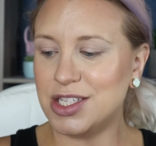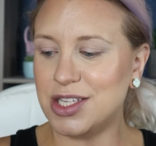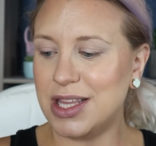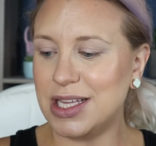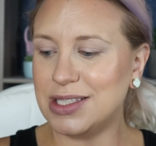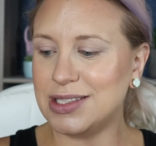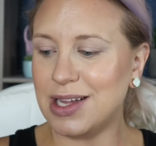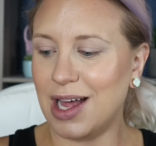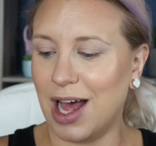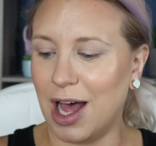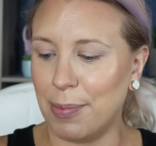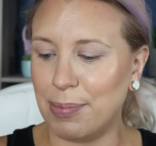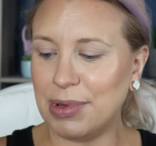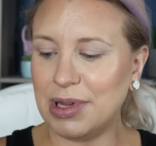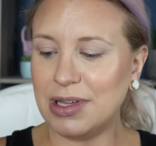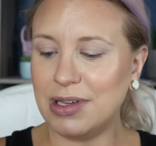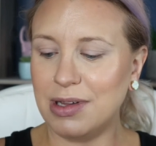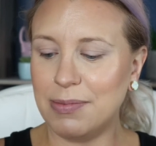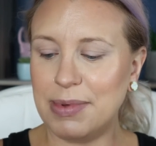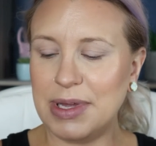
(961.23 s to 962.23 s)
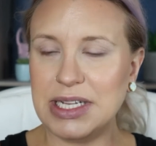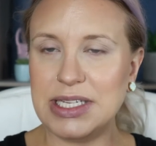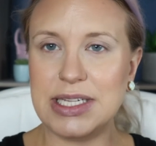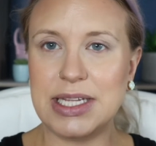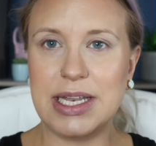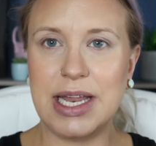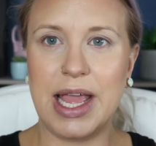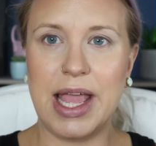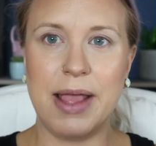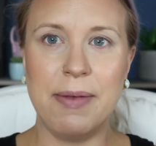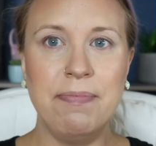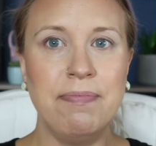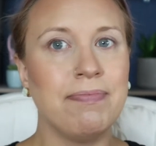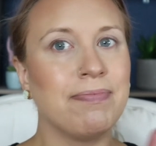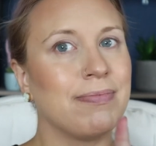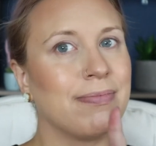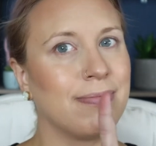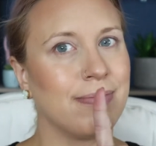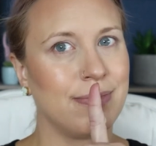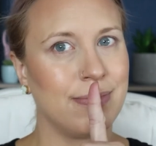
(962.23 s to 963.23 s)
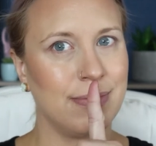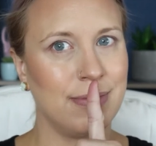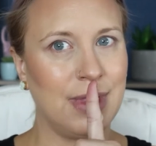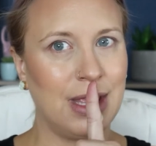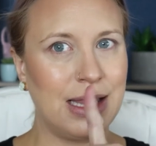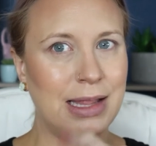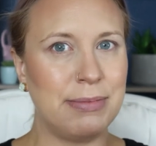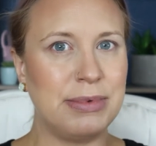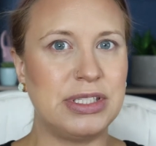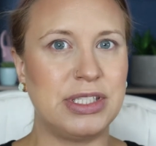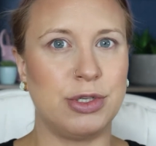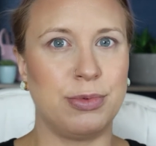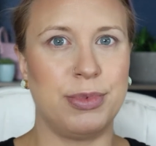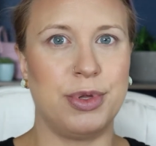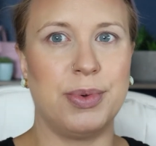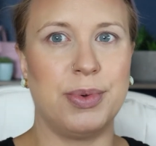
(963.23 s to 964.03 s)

things up a little bit today. Let me zoom you